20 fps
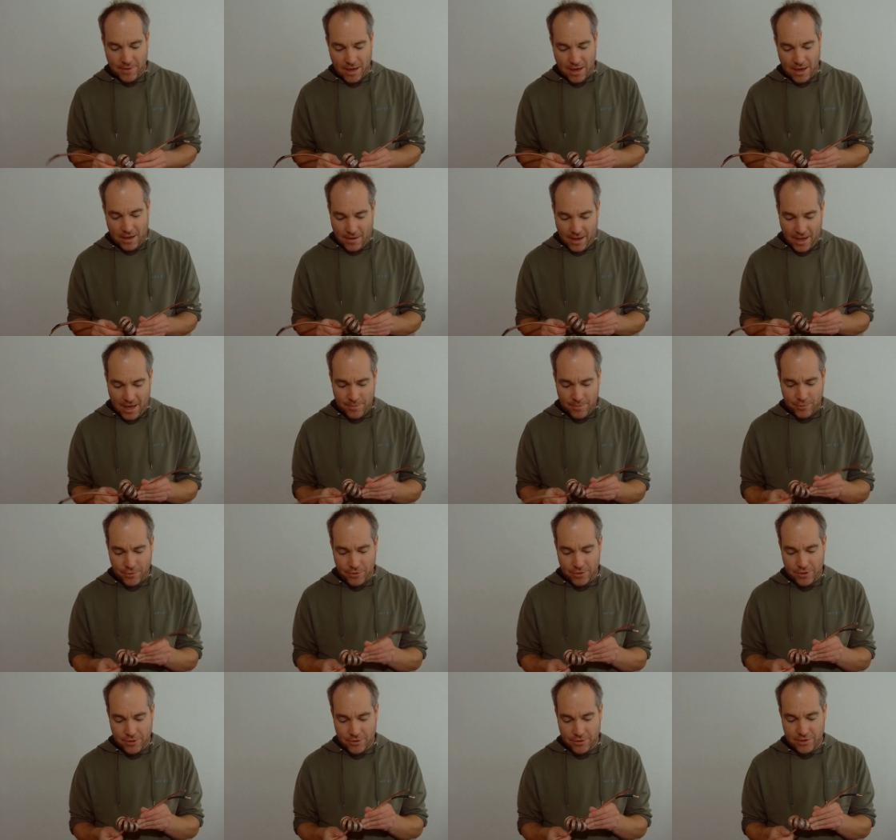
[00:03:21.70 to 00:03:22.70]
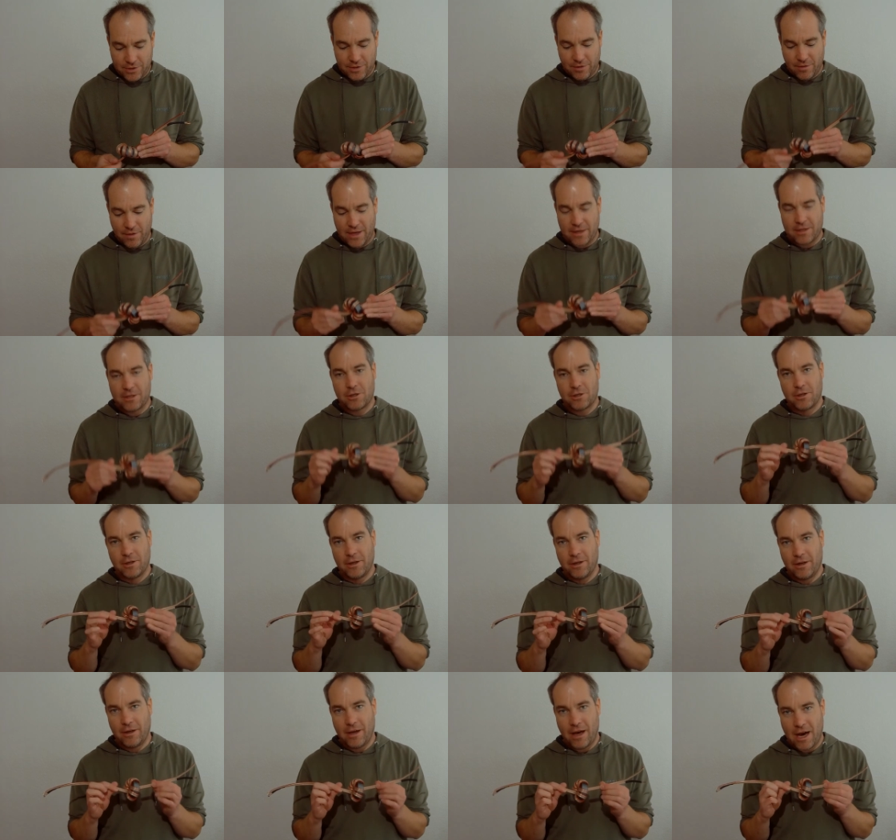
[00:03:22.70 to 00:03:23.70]
I produced that
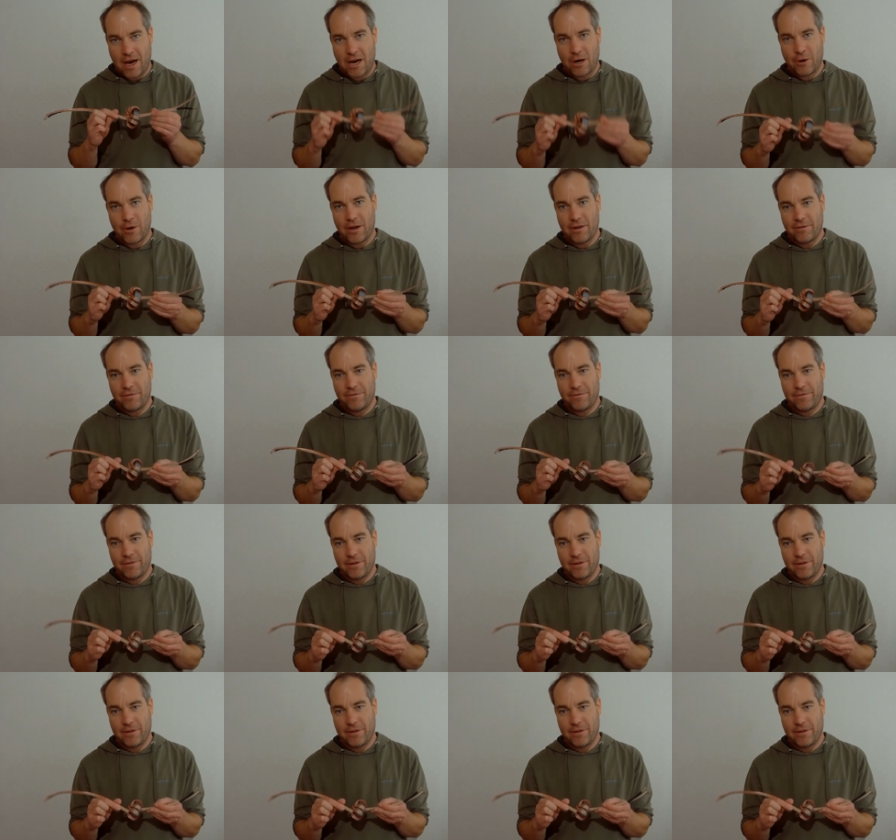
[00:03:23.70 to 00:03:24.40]
RF